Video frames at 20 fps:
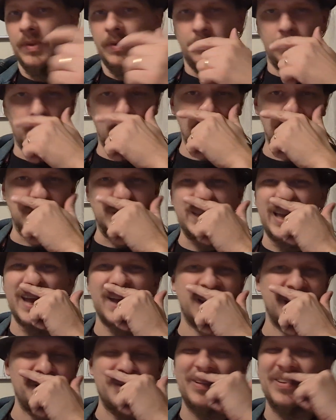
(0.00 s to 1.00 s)
what
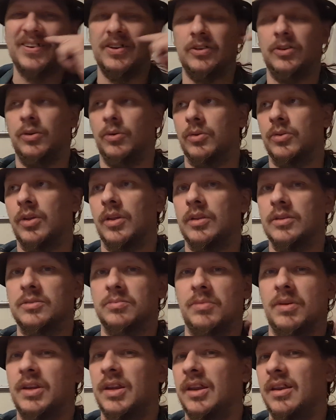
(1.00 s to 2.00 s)
exactly am I going to do with all this
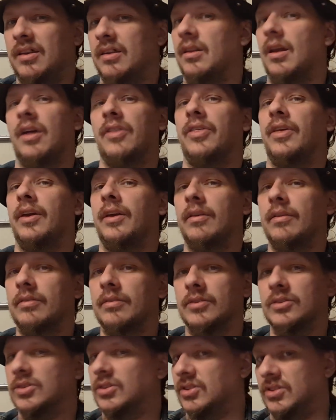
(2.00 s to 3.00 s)
money? Nothing.
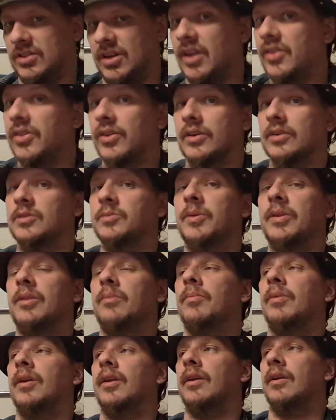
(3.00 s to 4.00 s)
There's just nothing to spend
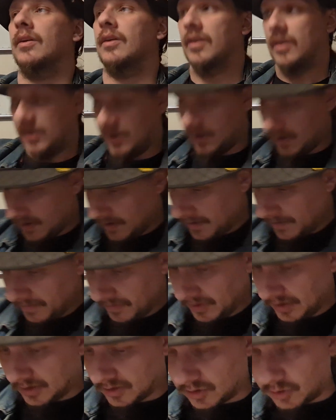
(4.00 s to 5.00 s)
the money on.
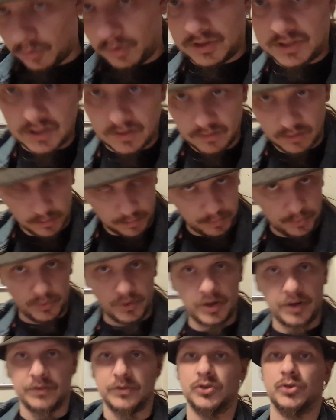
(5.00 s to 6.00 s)
So what's even the
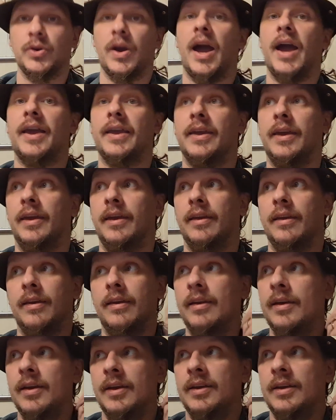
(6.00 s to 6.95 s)
point of tracking,